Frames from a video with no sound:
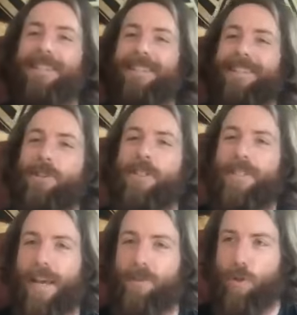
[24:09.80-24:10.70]
There's a
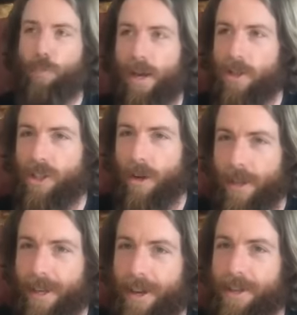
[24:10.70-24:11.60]
Dave Chappelle joke.
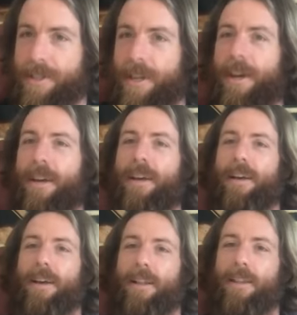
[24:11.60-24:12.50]
He goes,
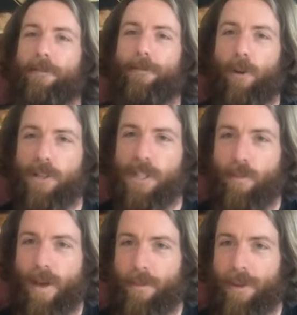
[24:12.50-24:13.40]
the First
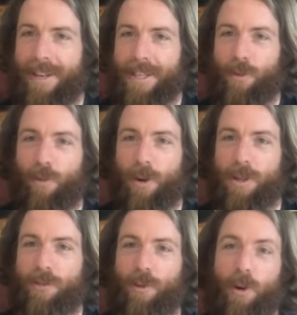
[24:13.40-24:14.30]
Amendment is
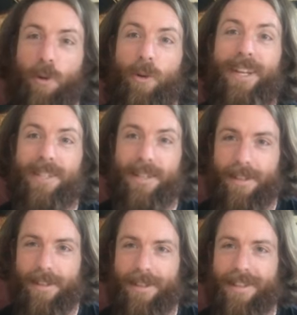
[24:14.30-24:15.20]
first for a reason.
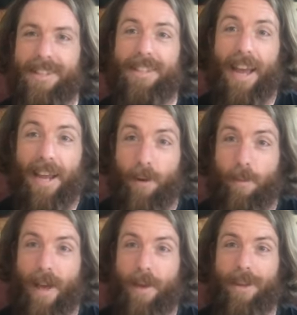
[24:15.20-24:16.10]
The Second
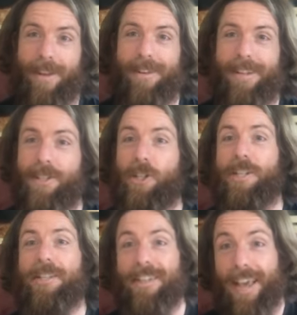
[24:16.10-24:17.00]
Amendment is
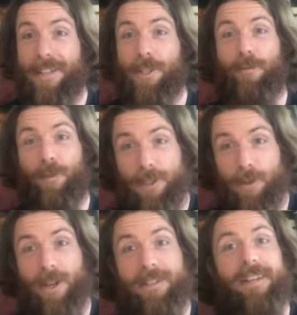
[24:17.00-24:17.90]
just in case the first
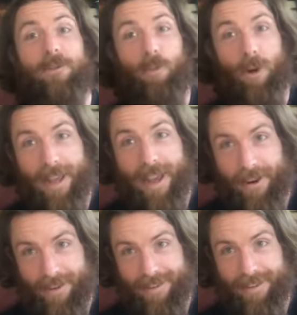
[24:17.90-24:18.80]
one doesn't work out.